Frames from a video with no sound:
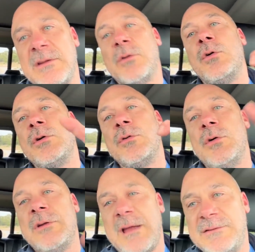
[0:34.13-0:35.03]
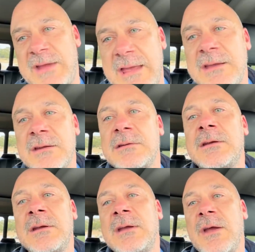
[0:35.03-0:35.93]
and then, quote-unquote, had taken
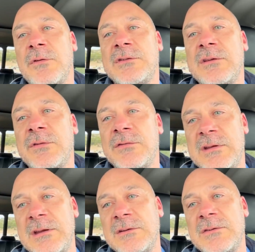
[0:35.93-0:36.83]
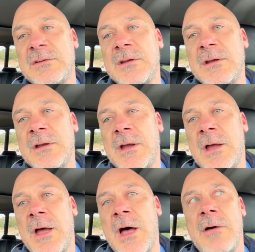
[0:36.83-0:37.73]
FRT-15s
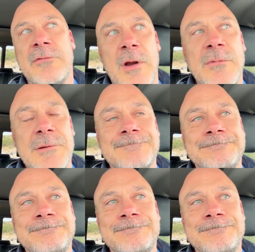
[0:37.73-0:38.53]
from them.